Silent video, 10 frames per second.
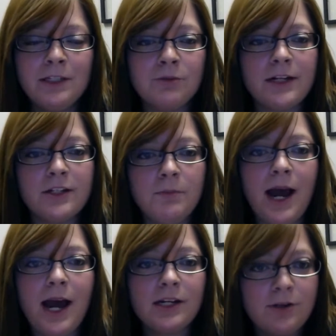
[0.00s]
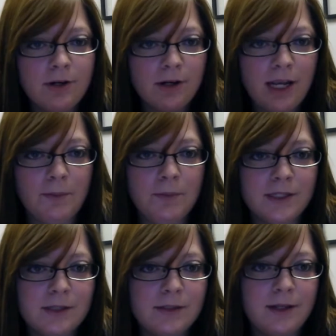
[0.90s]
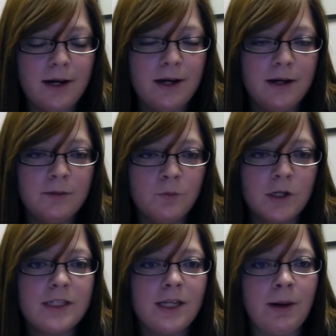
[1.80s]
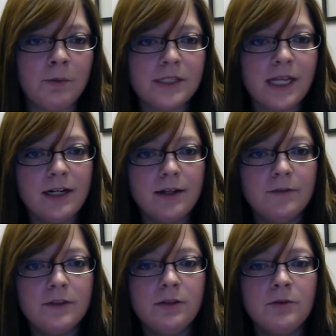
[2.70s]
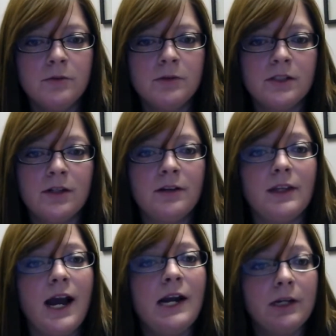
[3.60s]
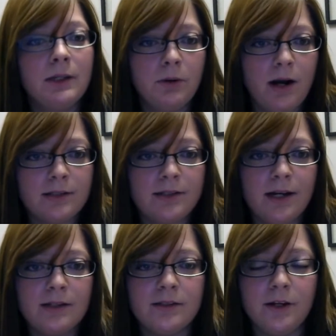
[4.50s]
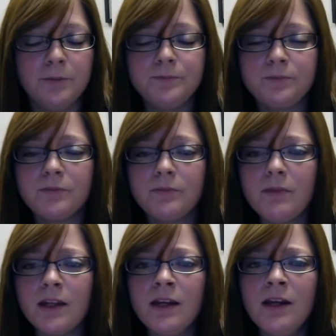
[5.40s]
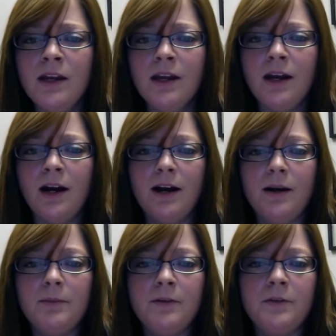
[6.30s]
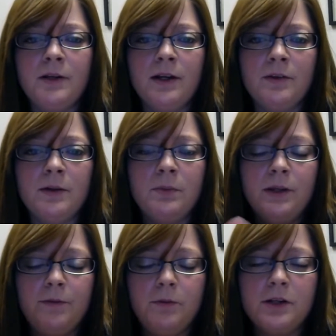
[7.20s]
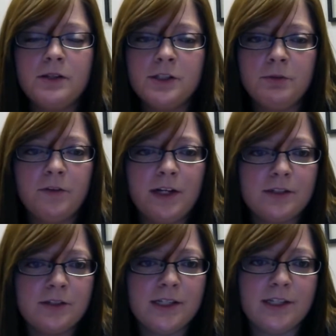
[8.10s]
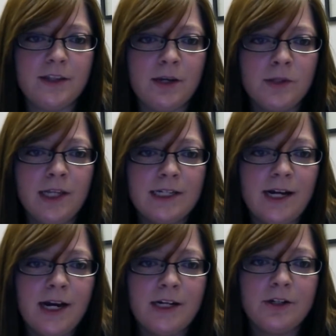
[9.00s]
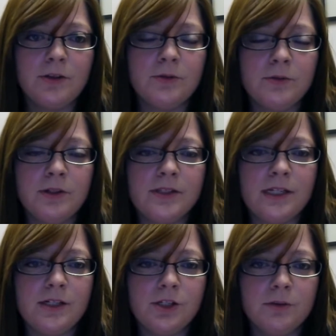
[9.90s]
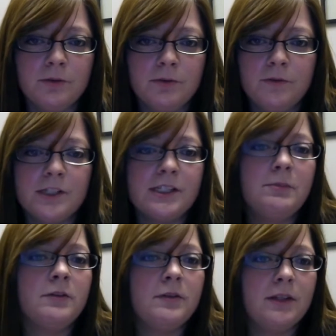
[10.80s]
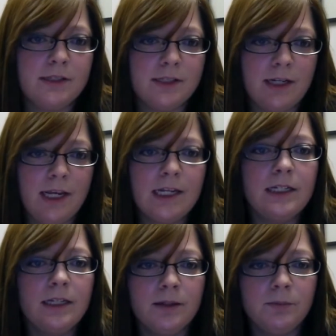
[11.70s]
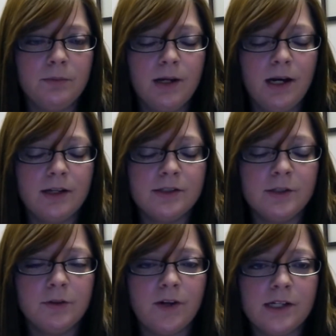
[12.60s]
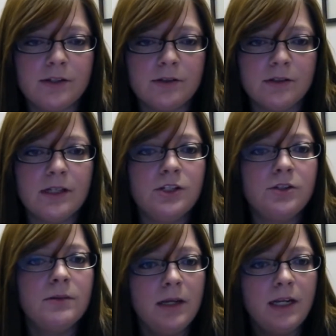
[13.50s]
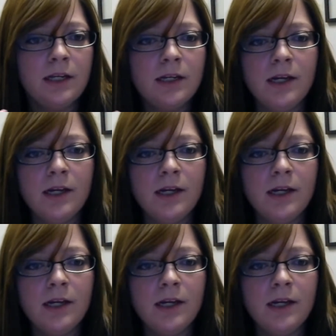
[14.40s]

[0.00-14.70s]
direct you back to your campus WorkStudy representative to start the hiring process. So if one of those supervisors says that they would like to hire you, they'll send you, for example, if it's an Ankeny supervisor, they'll send you to me